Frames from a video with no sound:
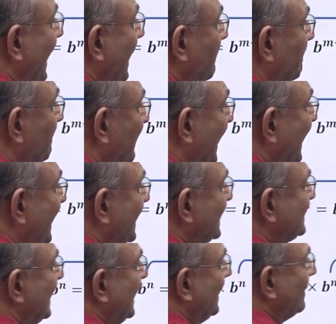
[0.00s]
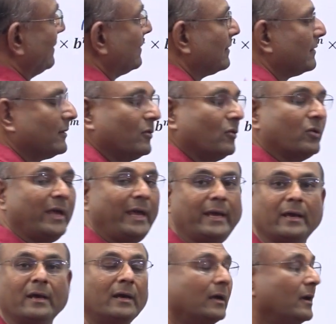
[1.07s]
m minus n.
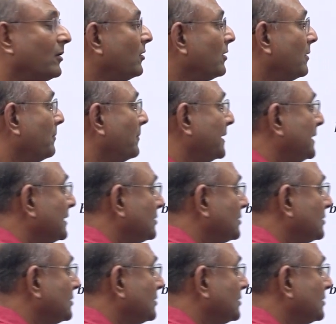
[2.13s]
Okay, but